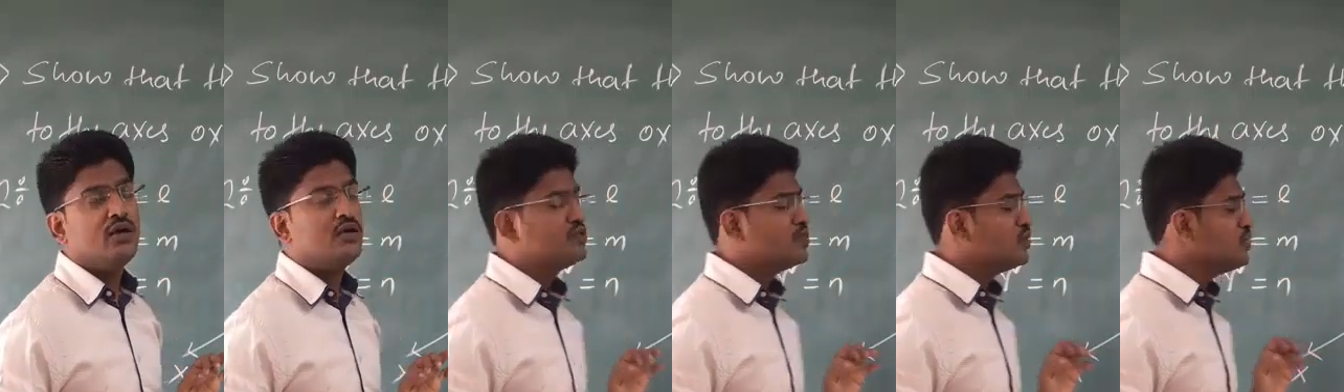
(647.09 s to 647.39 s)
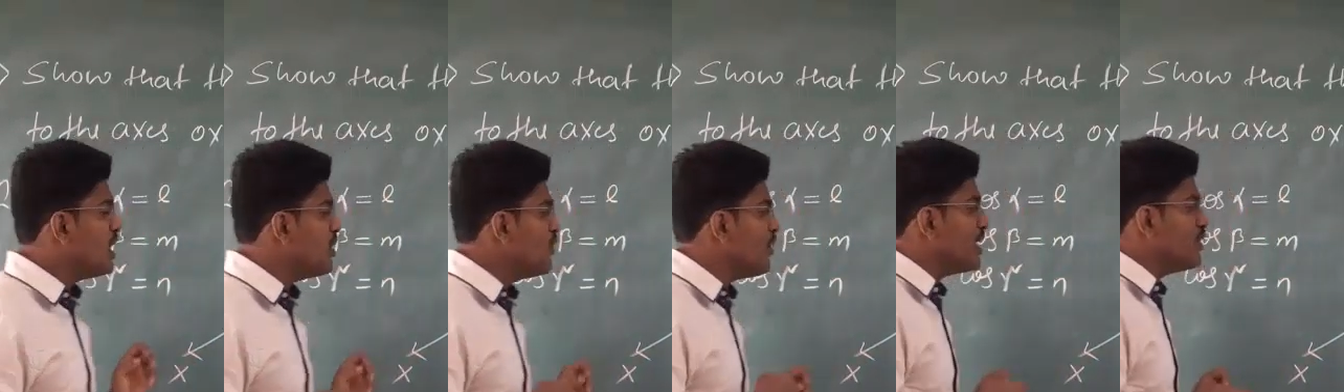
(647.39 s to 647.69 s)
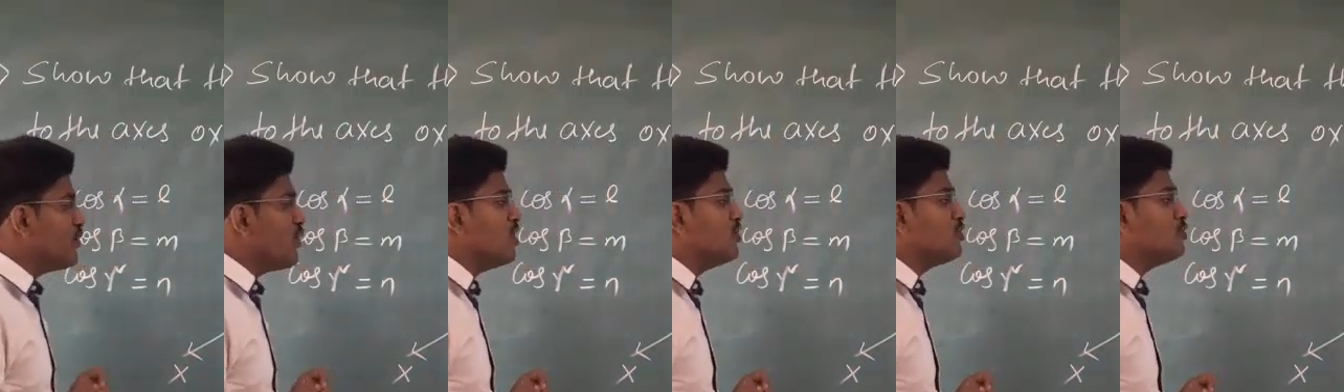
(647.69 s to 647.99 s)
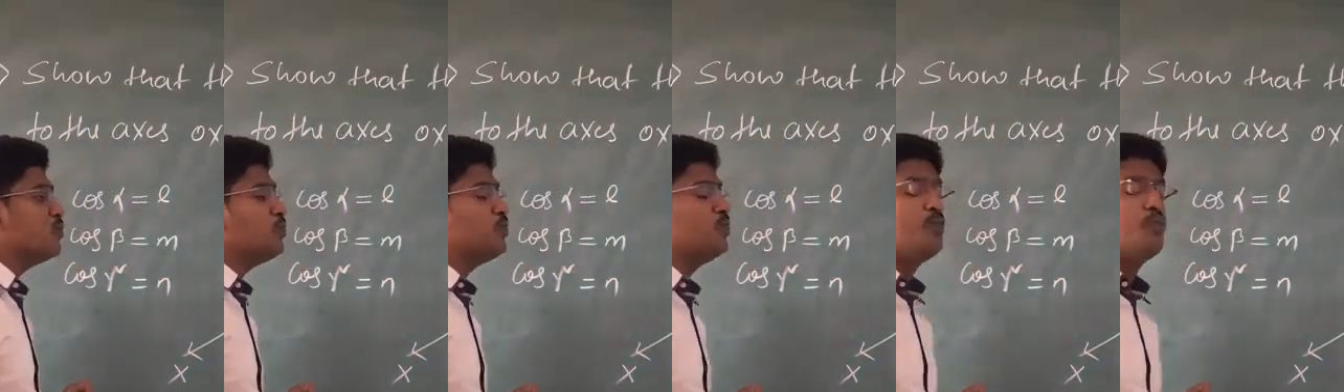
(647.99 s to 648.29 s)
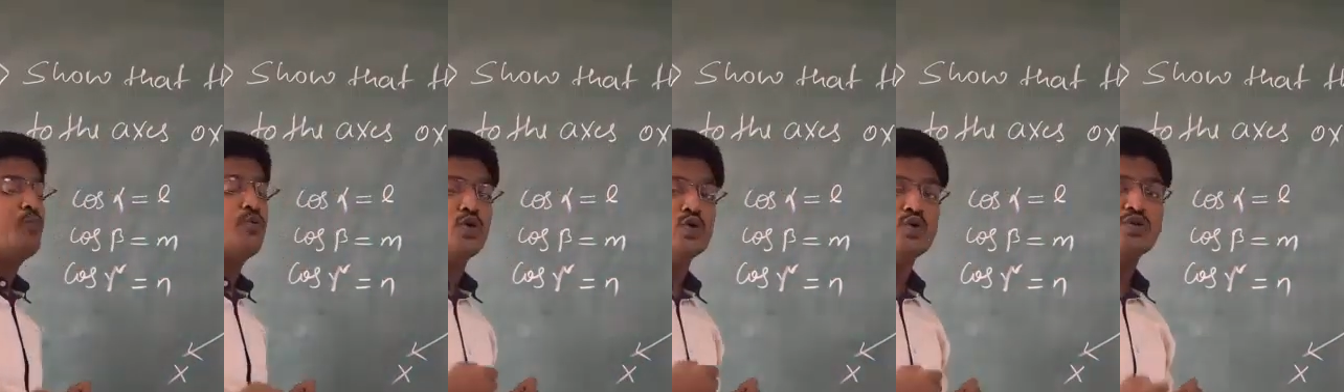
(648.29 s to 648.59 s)
So now I want to
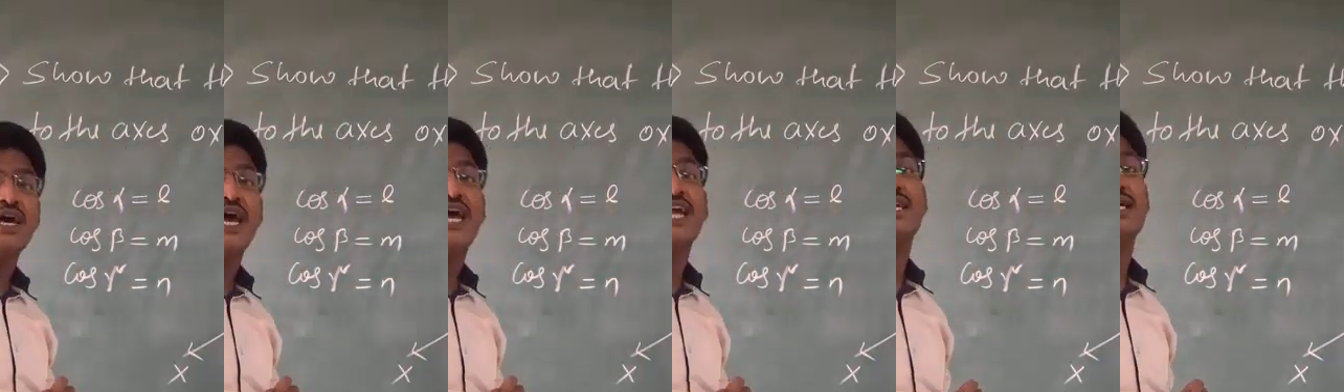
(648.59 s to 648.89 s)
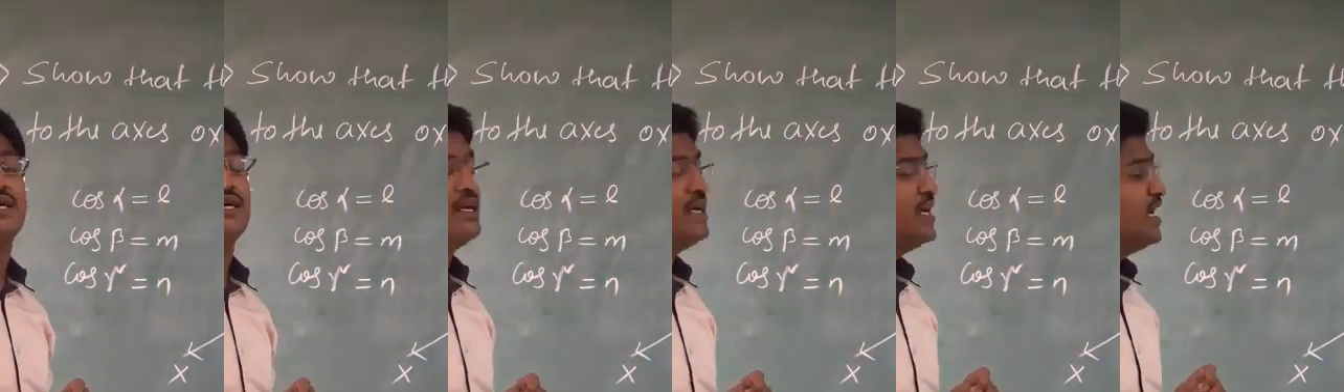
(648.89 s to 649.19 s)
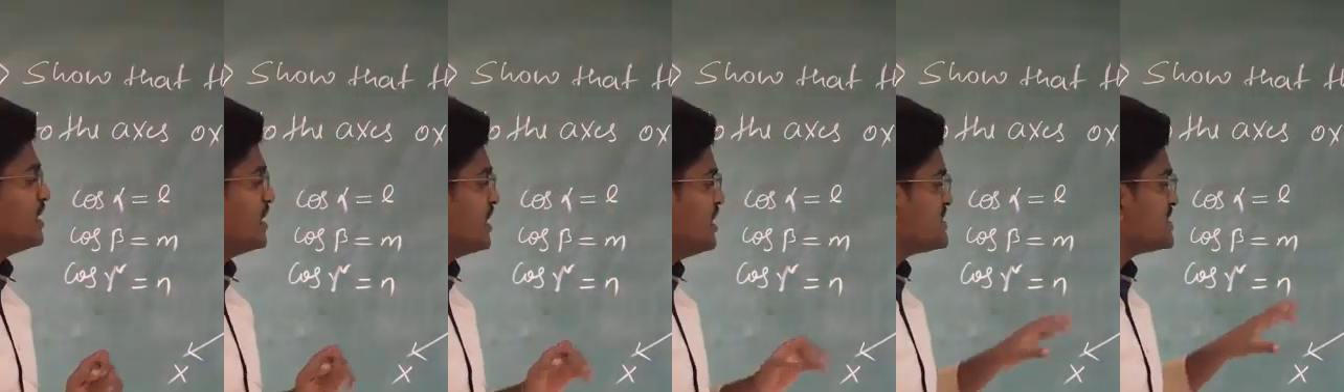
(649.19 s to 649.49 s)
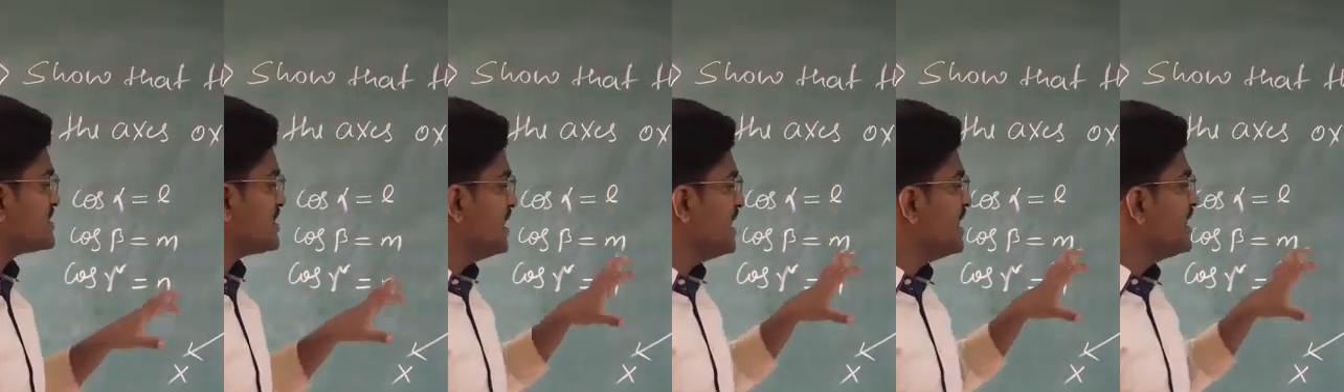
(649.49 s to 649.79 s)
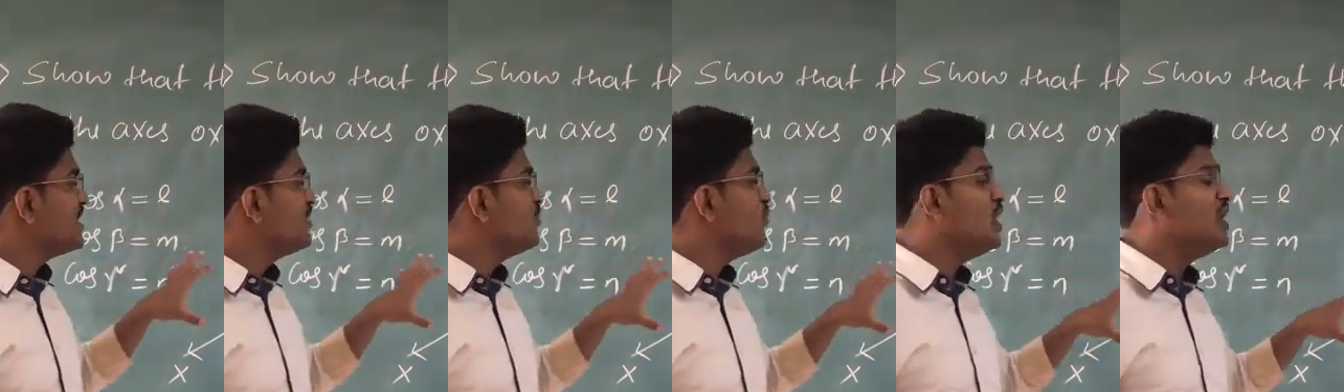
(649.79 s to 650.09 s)
prove that it is
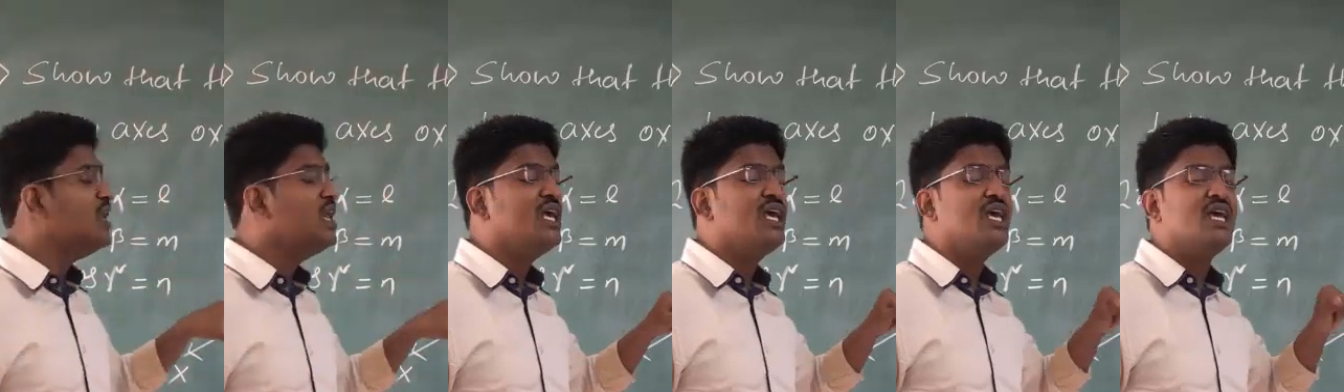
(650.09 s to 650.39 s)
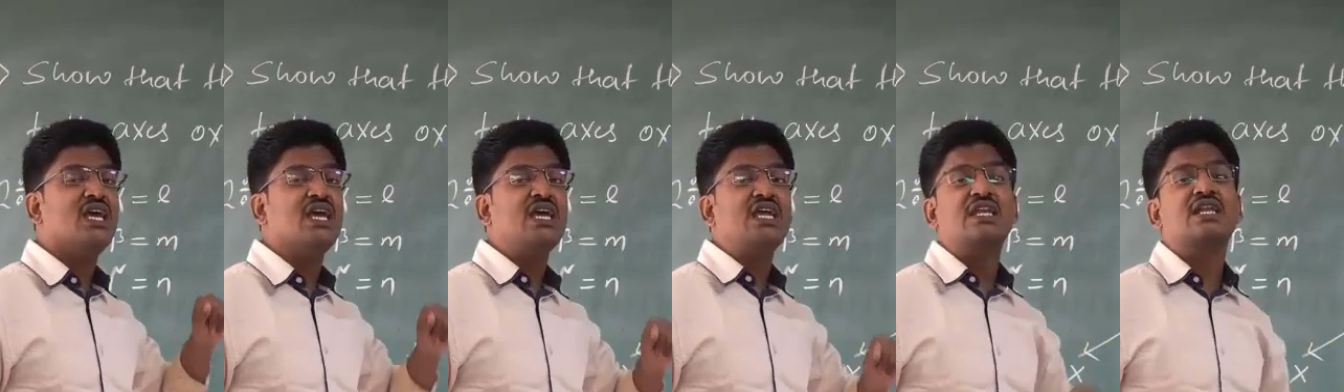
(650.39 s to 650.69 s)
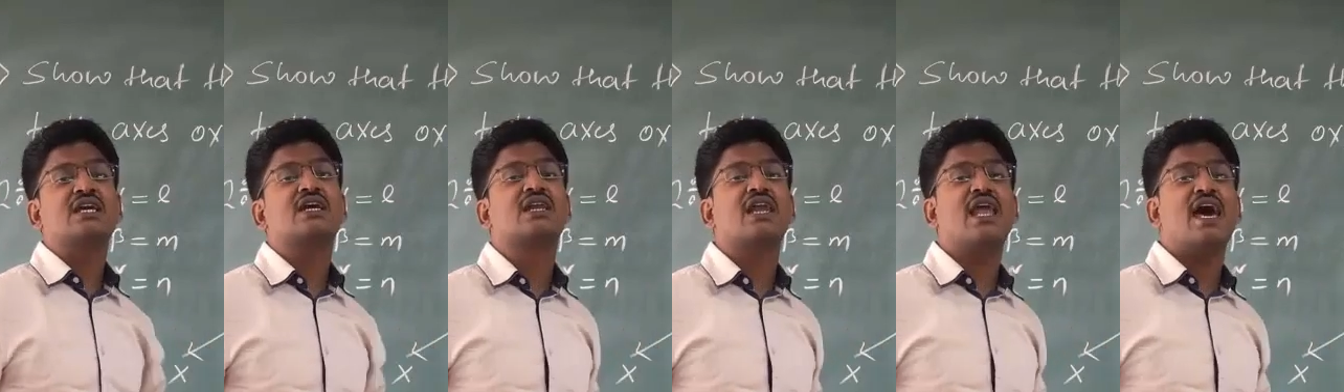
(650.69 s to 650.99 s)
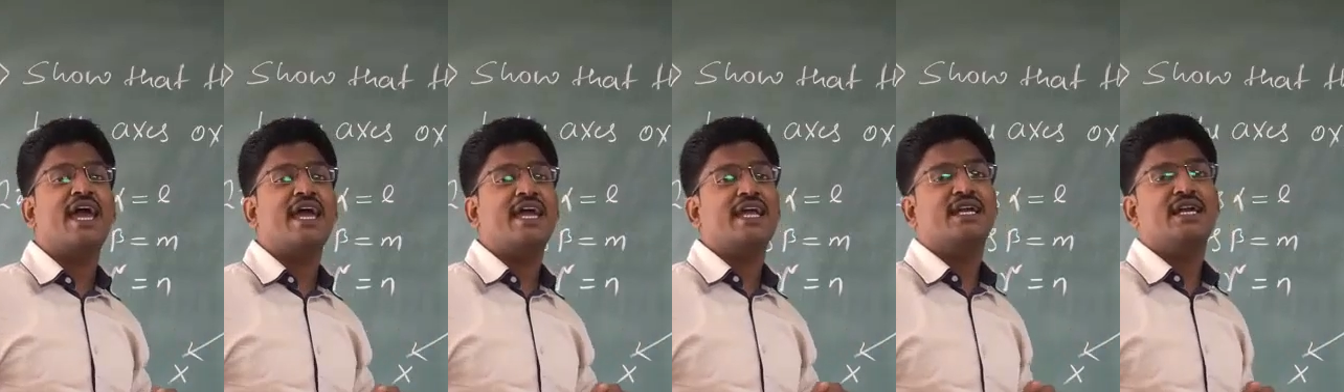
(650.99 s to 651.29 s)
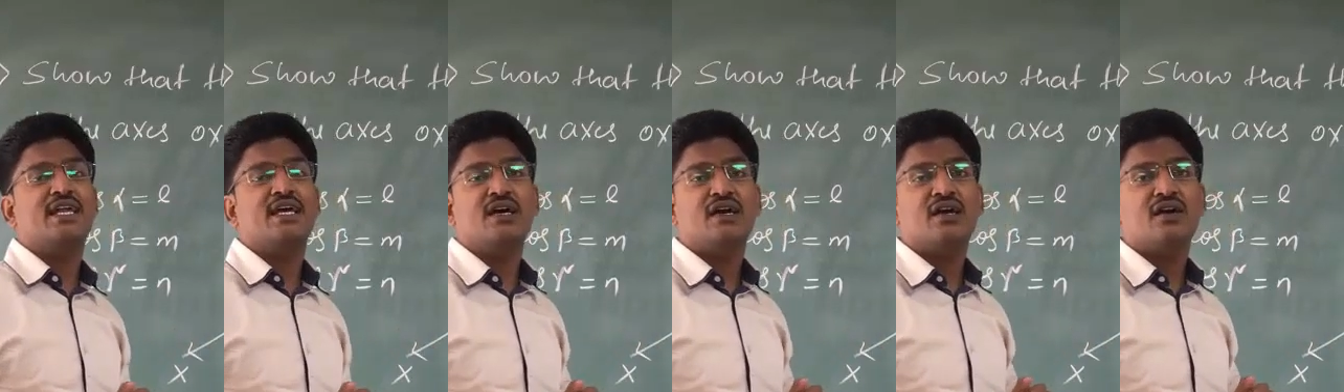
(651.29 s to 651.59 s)
equally
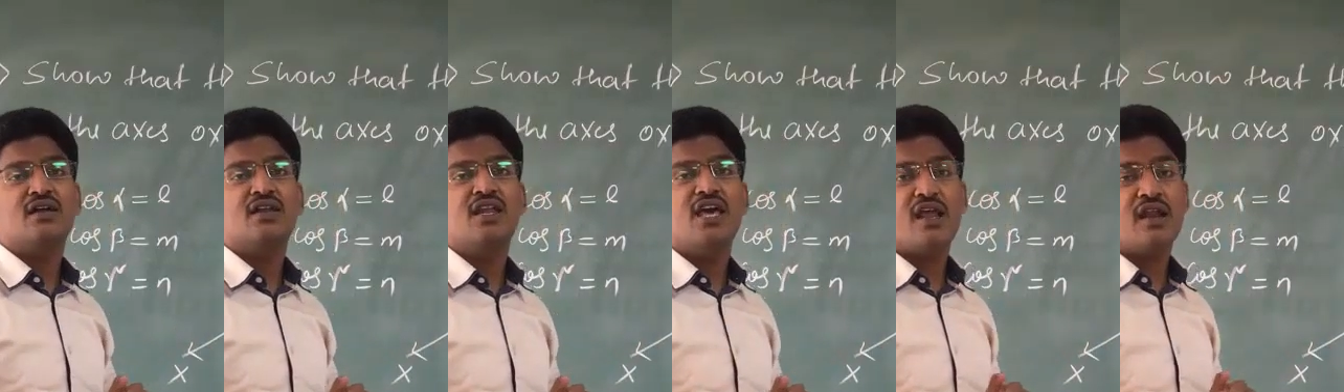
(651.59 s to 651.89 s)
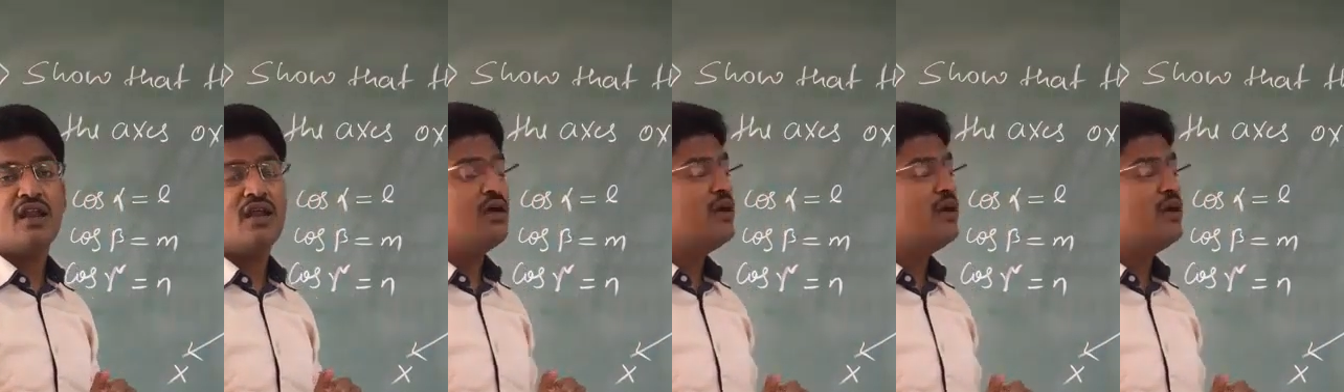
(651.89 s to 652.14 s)
inclined. Clear?